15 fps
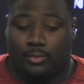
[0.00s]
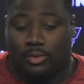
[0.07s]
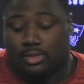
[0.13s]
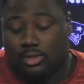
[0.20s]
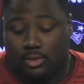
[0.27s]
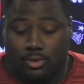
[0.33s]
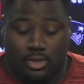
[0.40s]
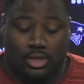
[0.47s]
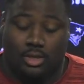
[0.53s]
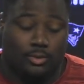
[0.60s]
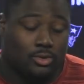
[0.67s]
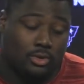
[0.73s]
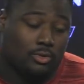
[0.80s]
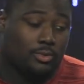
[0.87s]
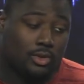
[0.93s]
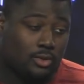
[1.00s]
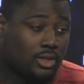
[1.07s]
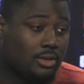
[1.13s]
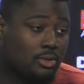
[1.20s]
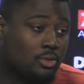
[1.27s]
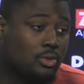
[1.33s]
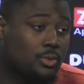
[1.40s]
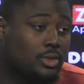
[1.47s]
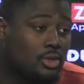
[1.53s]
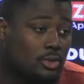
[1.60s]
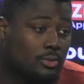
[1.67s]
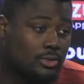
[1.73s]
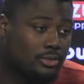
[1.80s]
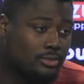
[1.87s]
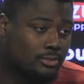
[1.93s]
we still good, we gonna keep doing what we're doing.